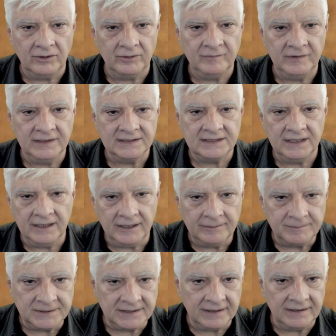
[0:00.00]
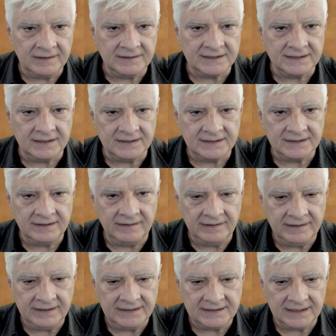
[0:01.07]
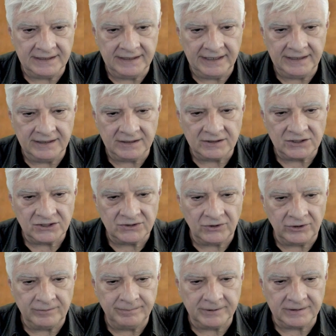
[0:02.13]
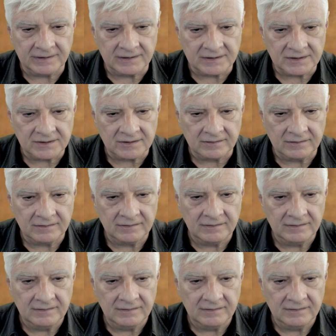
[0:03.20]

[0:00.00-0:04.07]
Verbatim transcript: obviously upscales the size and then it sharpens